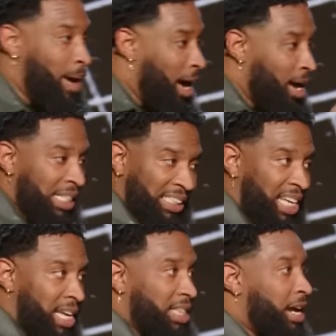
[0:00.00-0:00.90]
my
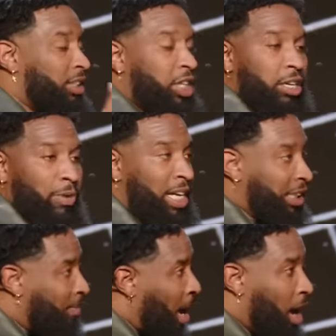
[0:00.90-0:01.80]
auntie, their
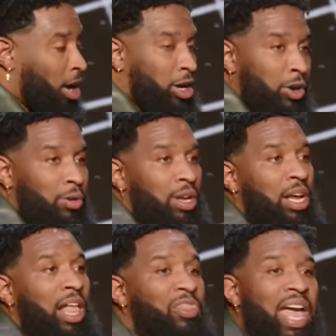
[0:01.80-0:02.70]
generation, my uncle,
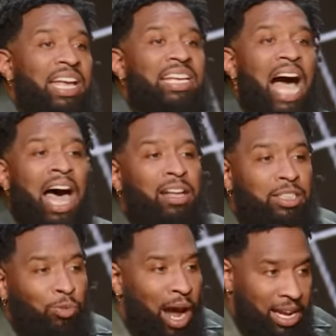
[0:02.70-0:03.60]
they got
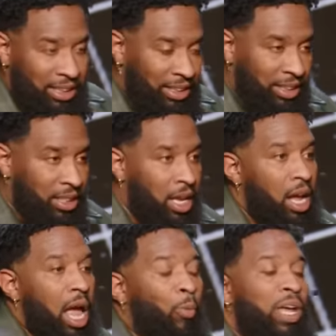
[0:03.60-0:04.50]
us rights.
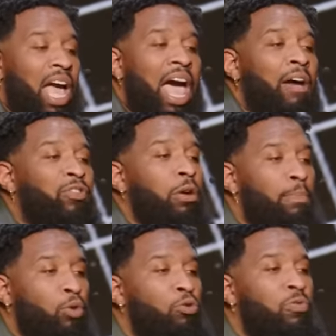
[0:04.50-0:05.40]
We have to
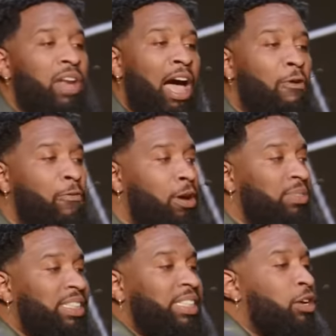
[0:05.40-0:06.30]
move now from
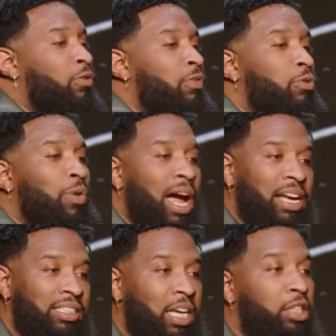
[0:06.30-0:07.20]
civil
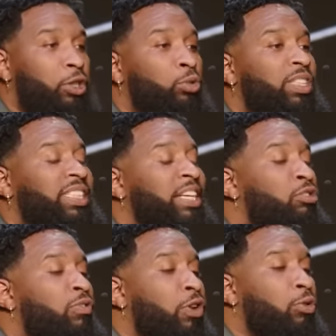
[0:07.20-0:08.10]
rights to
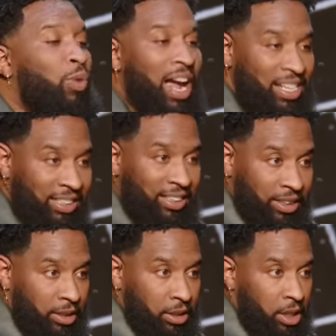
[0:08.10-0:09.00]
silver rights.
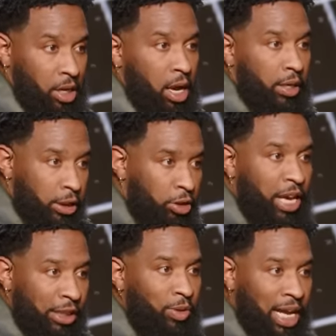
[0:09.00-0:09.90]
Did you
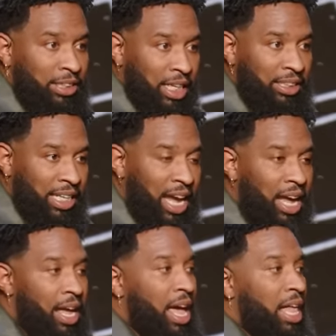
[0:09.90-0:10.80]
catch what I just
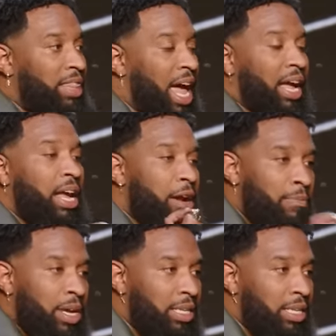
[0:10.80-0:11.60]
said? That, hear me,